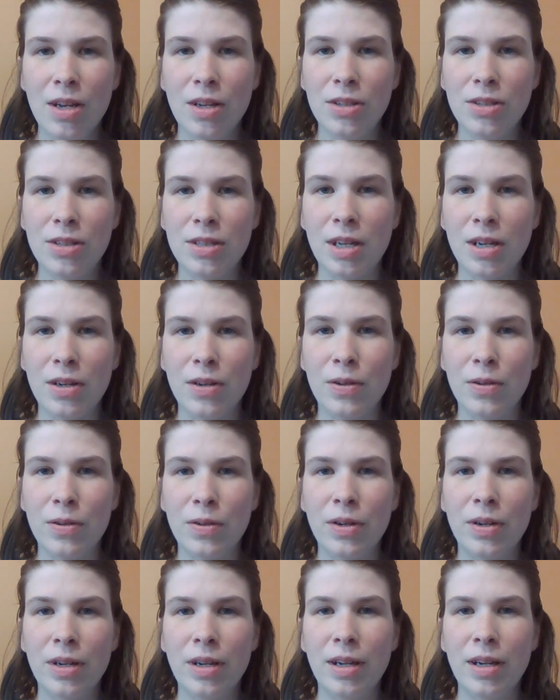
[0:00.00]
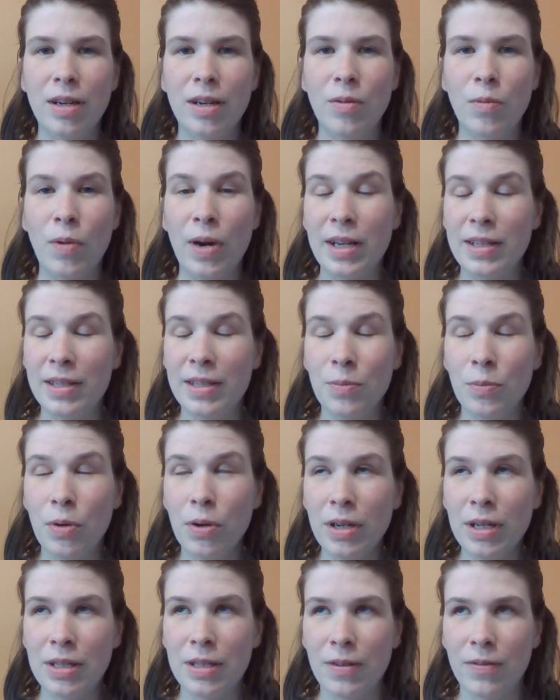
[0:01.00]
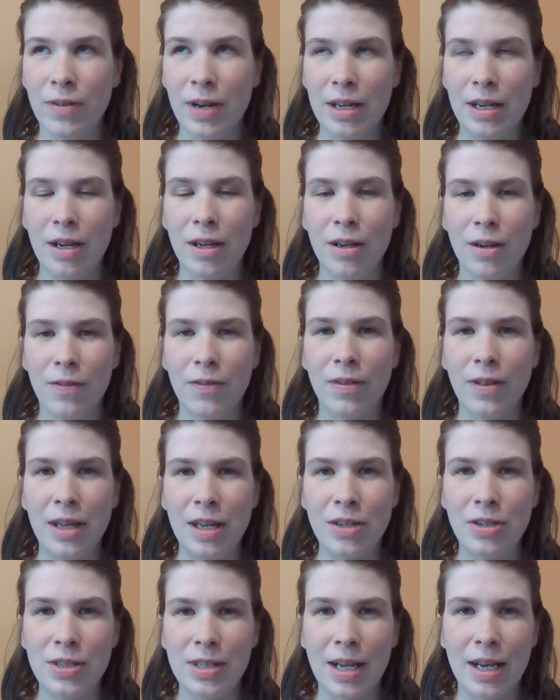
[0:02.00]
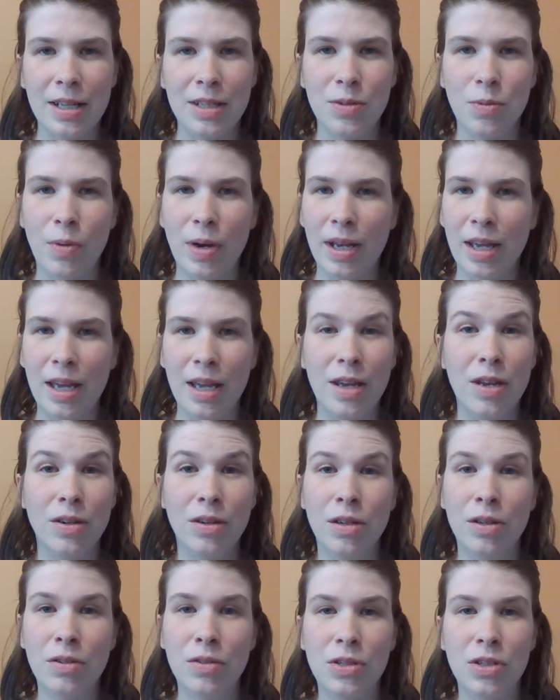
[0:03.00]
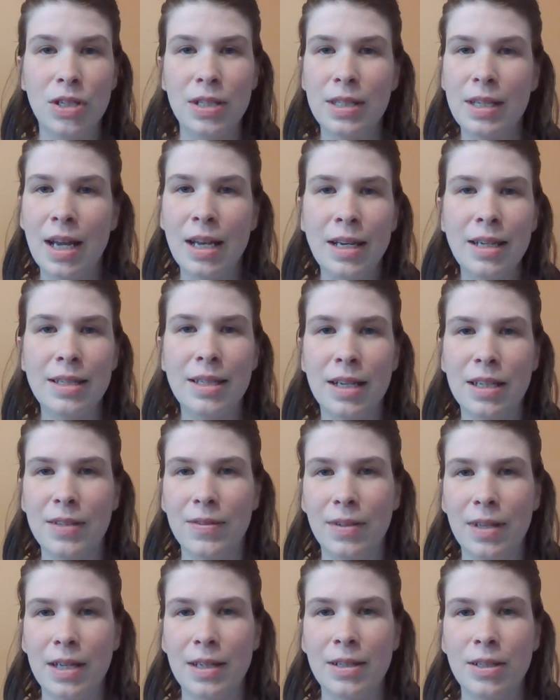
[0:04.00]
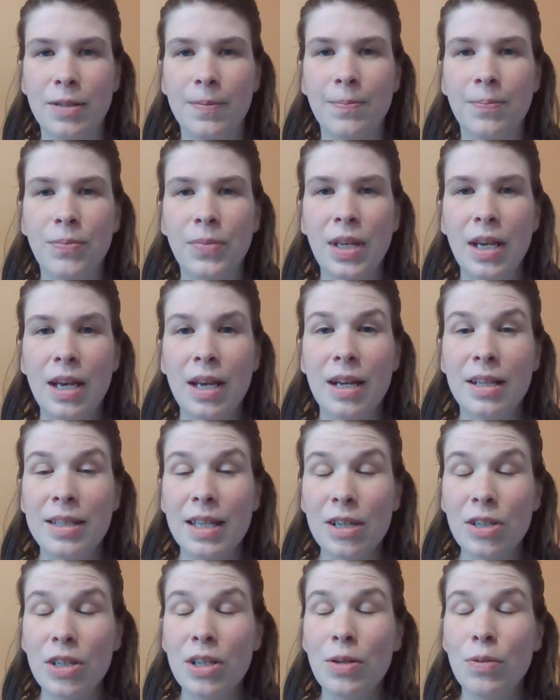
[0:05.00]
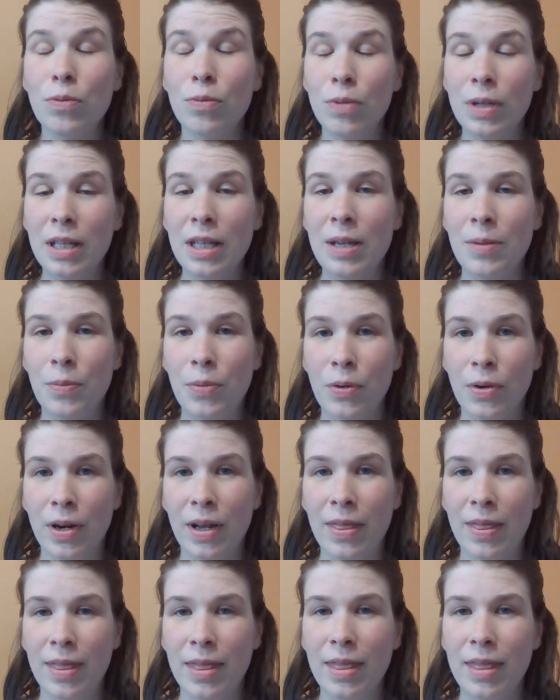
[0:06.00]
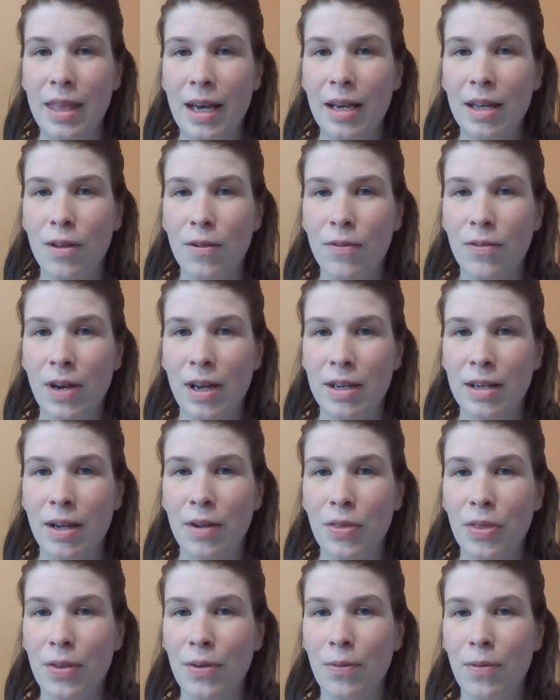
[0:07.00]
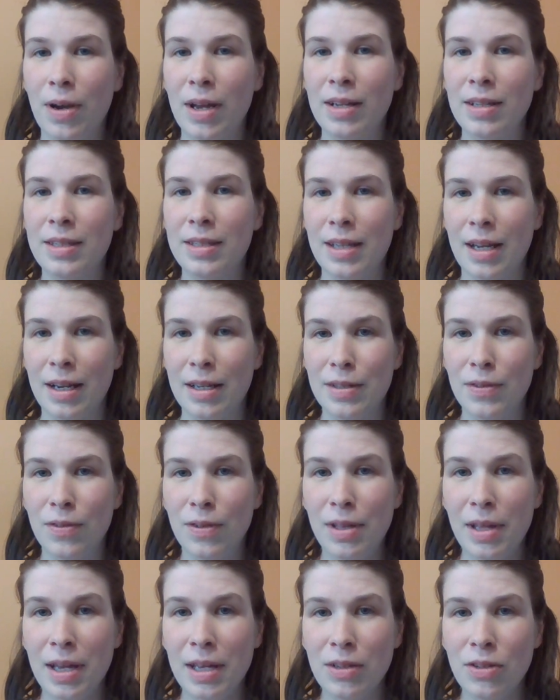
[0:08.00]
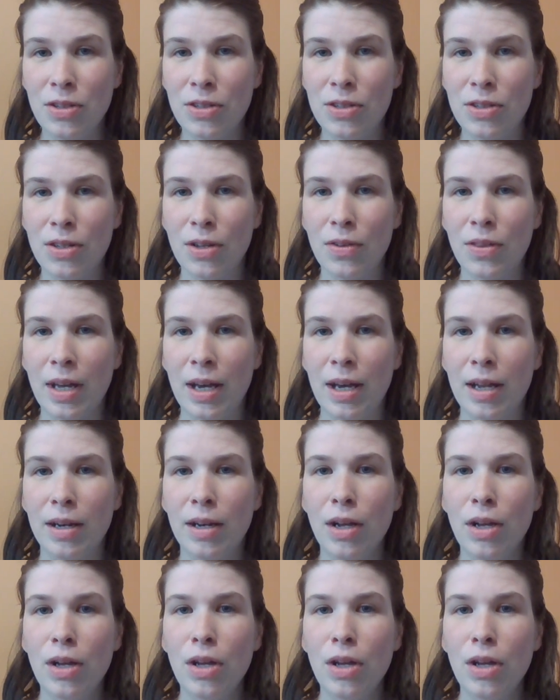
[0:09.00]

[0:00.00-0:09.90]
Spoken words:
So why is it important to find out your flange size? Why can't you use just any size flange? It's actually really important that you find out the right size flange so that